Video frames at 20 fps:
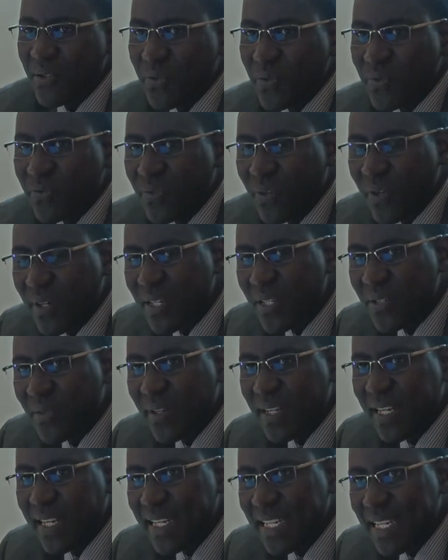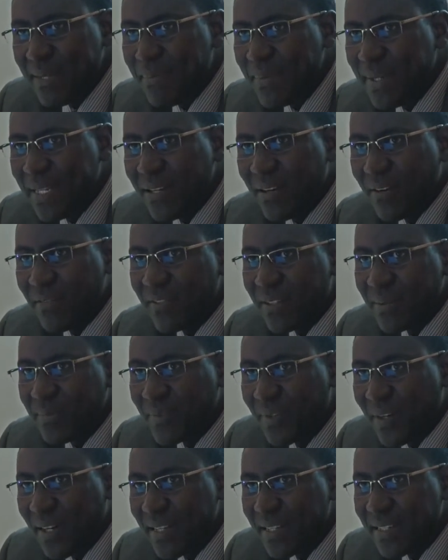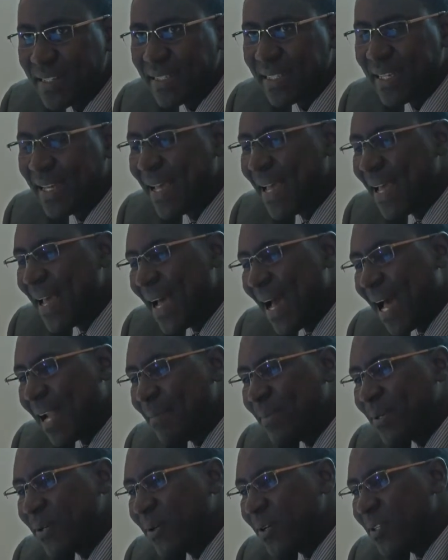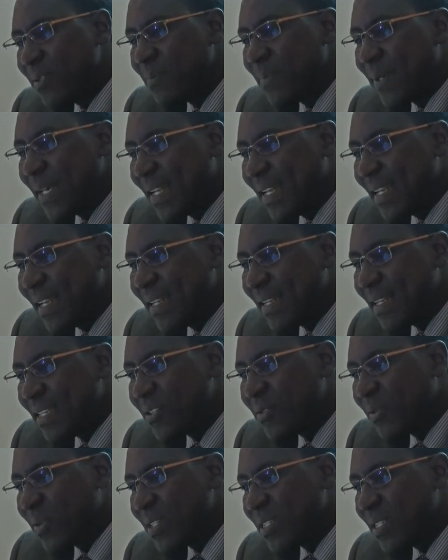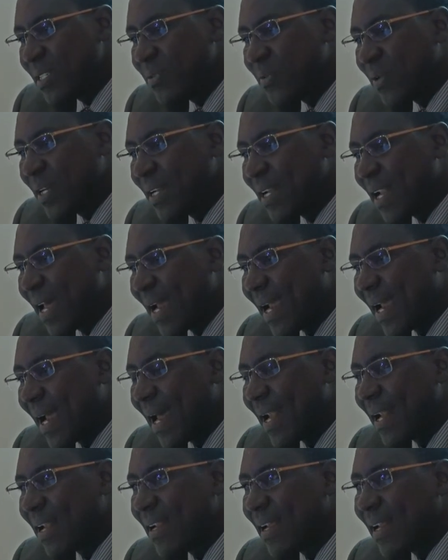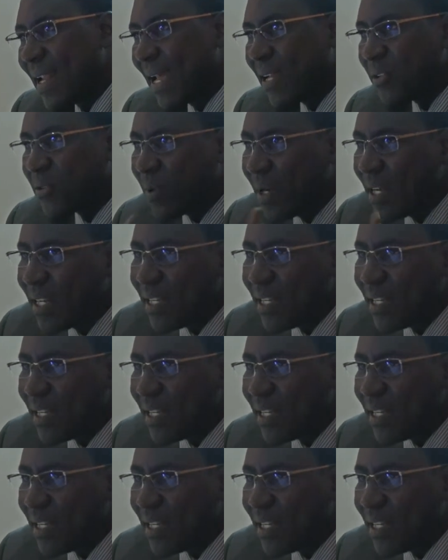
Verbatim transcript: you focus on the deepening of democracy. And because Benin is considered like an electoral